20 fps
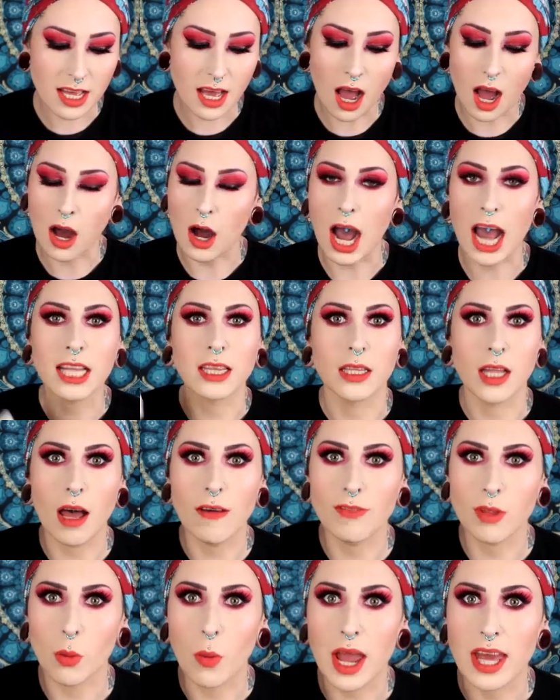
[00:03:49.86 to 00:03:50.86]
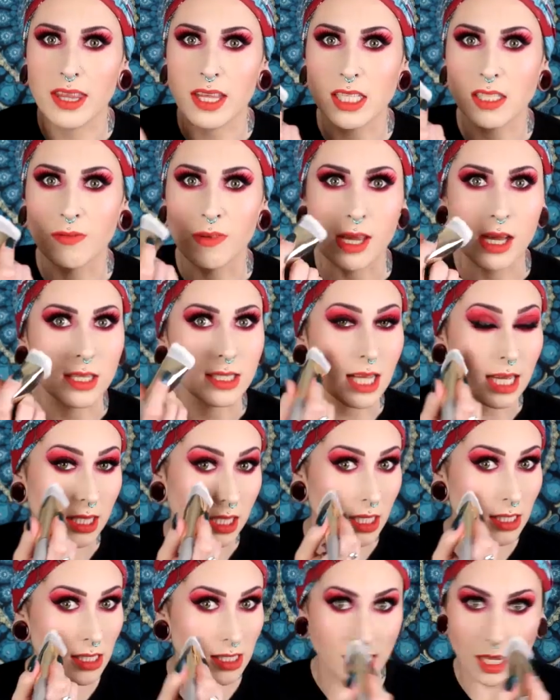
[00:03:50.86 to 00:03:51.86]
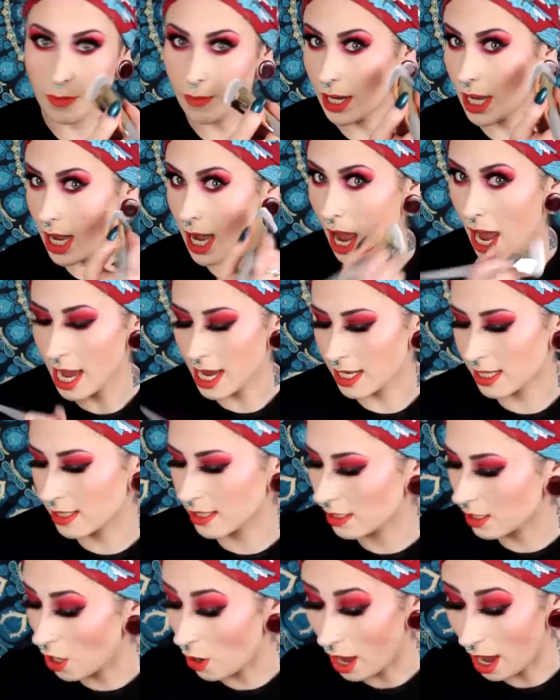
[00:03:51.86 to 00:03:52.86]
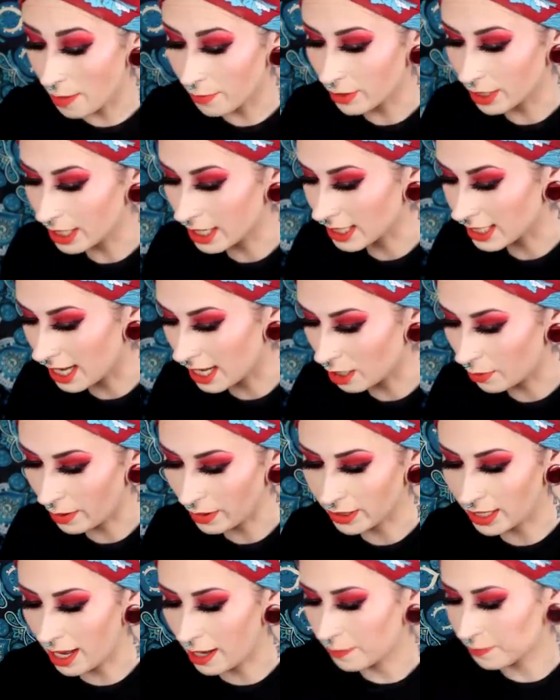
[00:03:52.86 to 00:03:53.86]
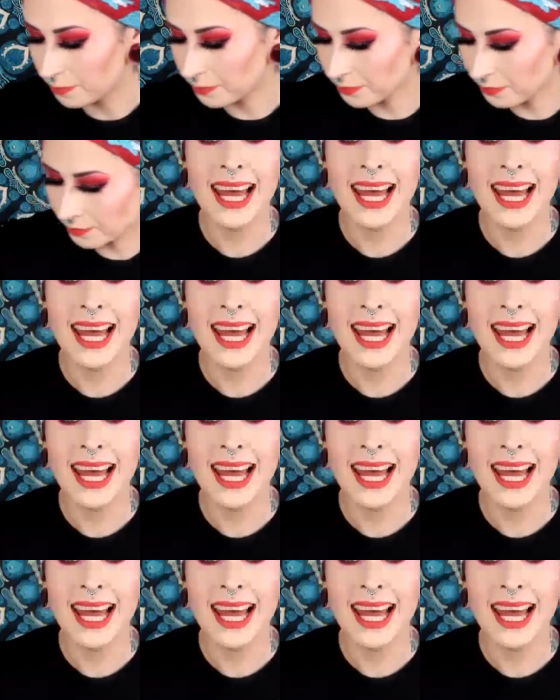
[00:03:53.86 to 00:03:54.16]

I love the way this feels. Like, this is gonna be nice. So I'm really excited about that.